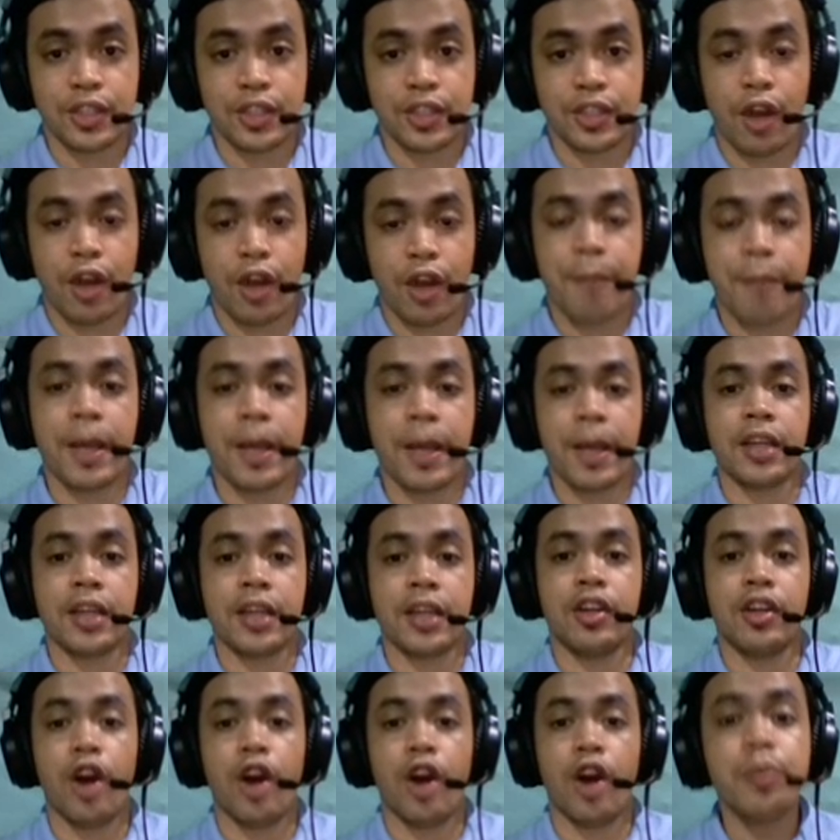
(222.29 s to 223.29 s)
So kapag
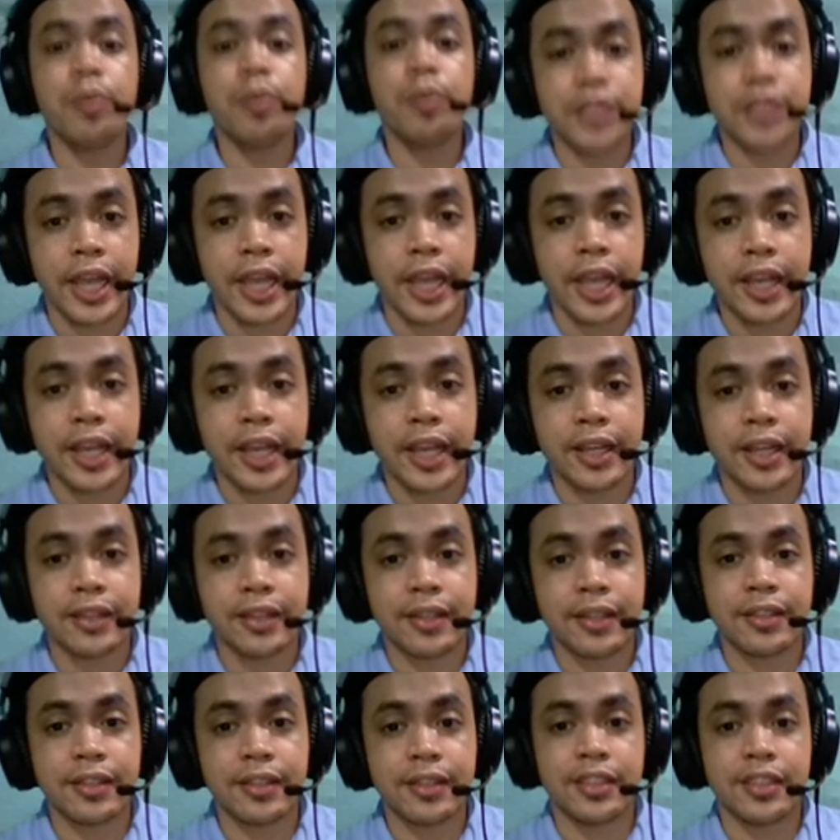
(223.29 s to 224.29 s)
object,
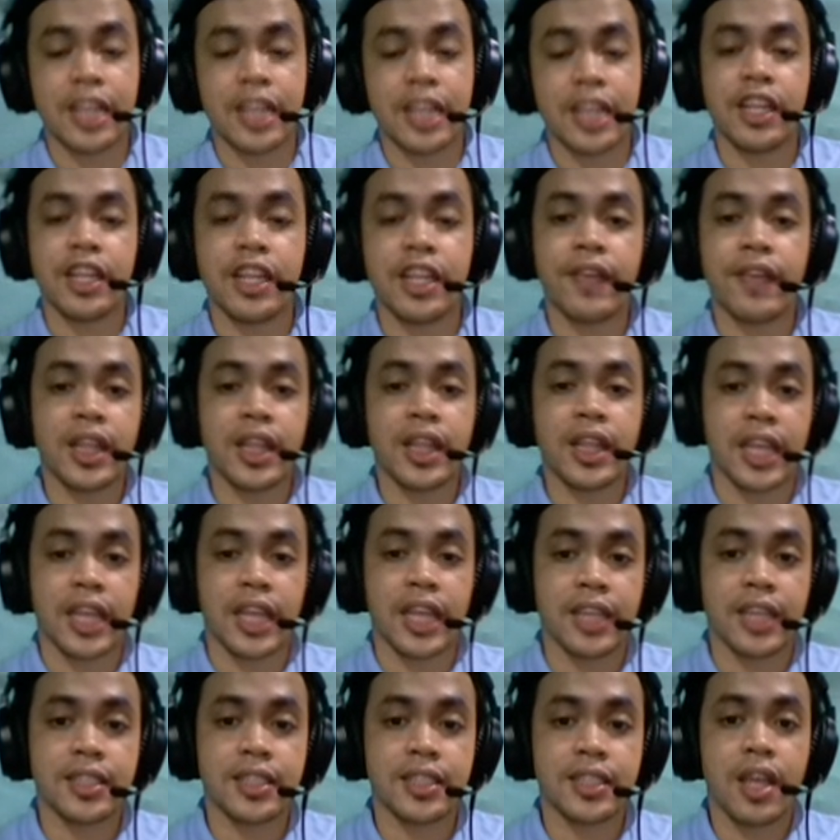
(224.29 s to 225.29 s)
non-living
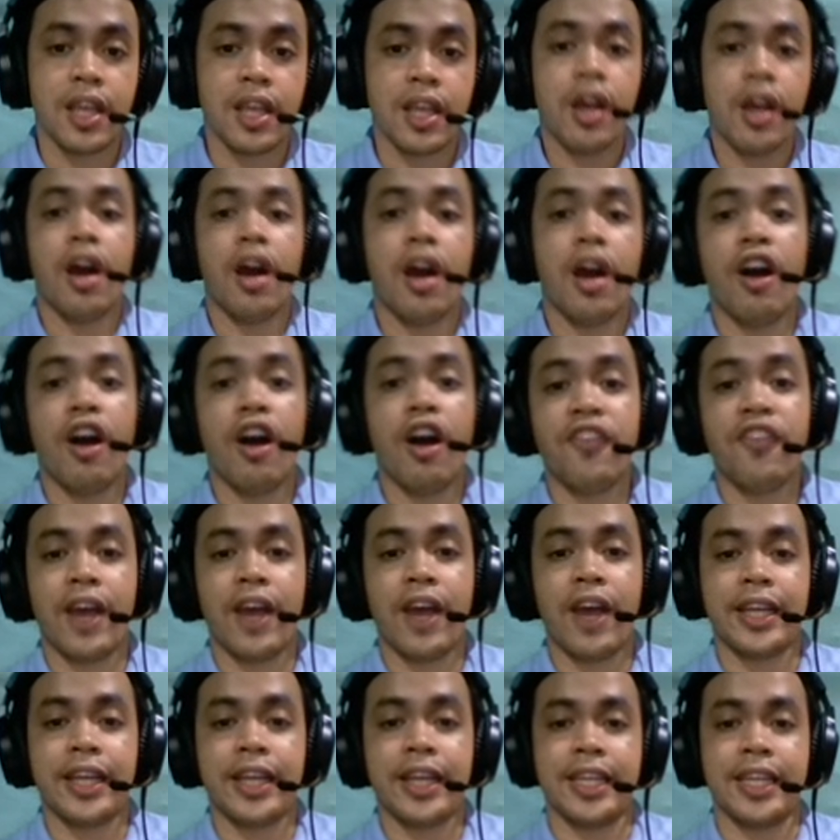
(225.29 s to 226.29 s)
things, of
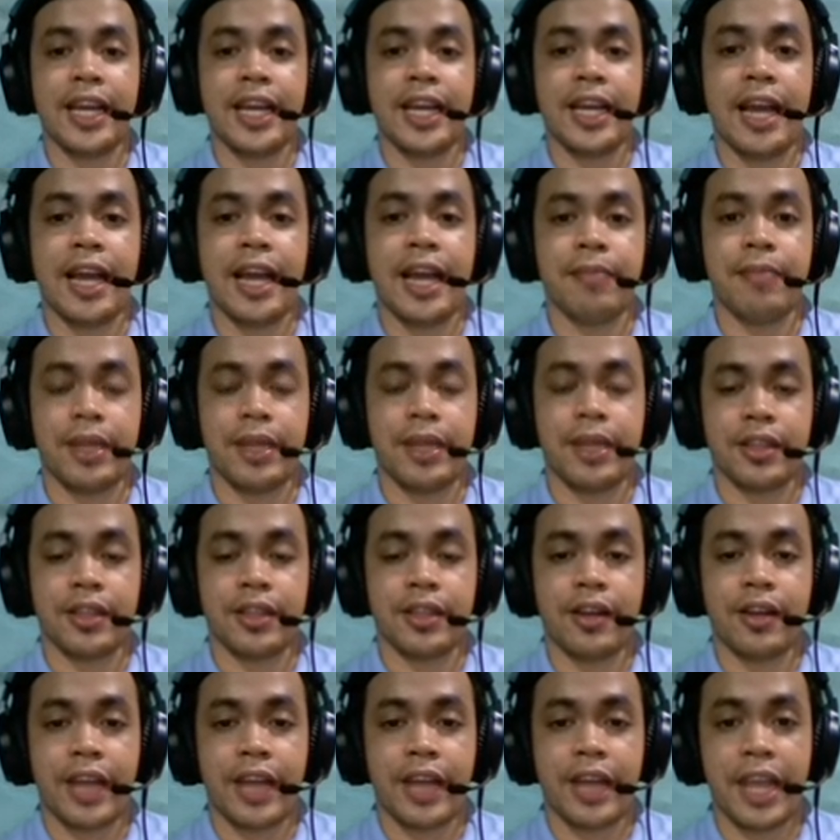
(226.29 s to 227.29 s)
ang ginagamit.
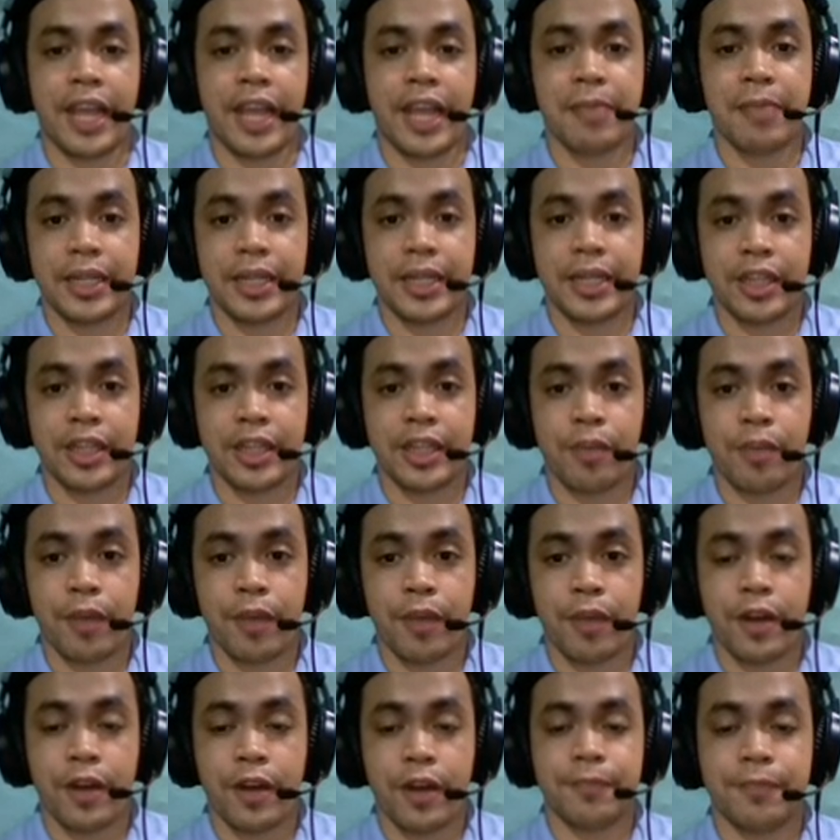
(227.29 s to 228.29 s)
Okay, malinaw
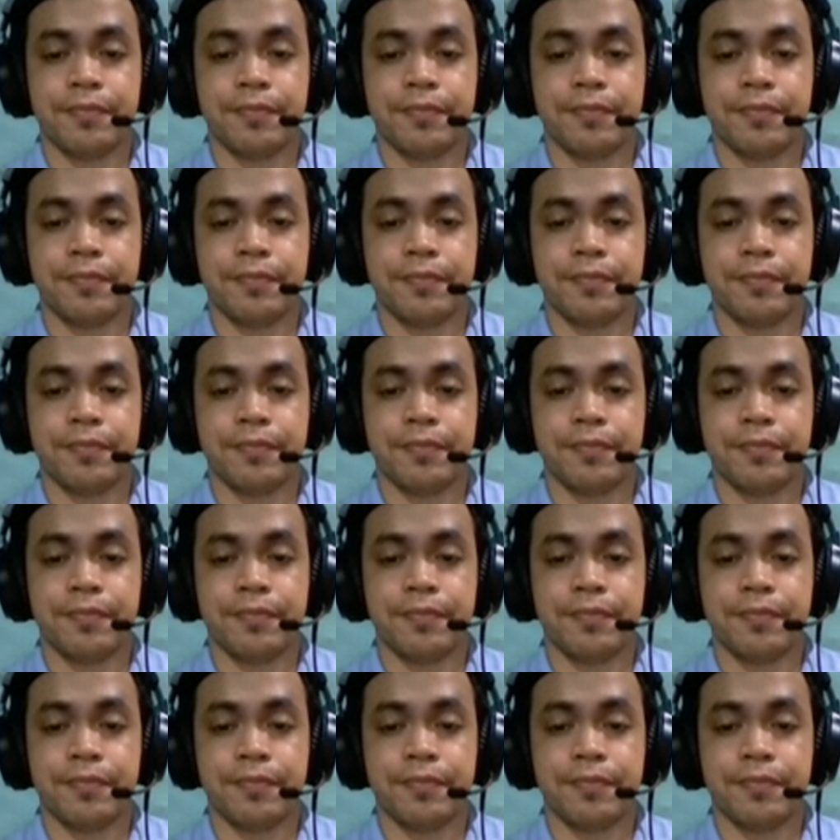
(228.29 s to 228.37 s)
po.